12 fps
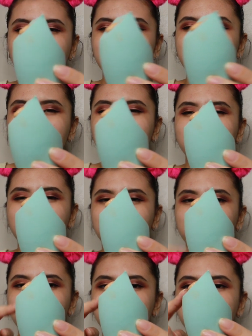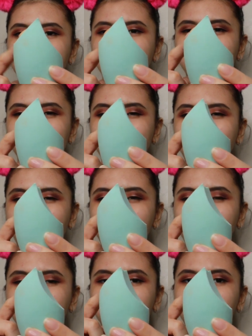Again, I used this
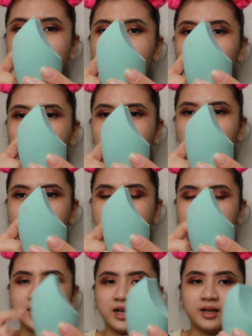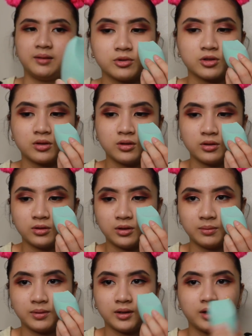side, the not curved side. I'm just gonna
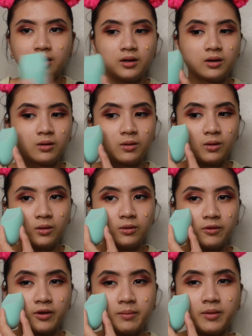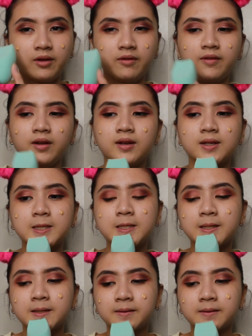apply that all over my face.